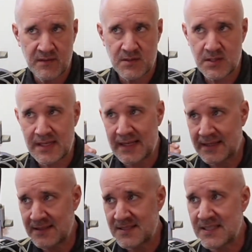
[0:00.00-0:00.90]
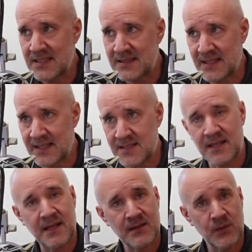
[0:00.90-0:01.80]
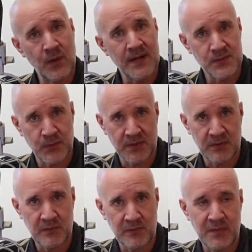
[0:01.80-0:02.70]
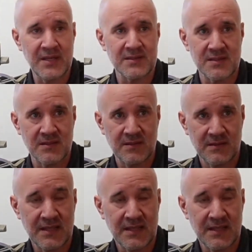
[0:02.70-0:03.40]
so that I can see things that I otherwise wouldn't miss,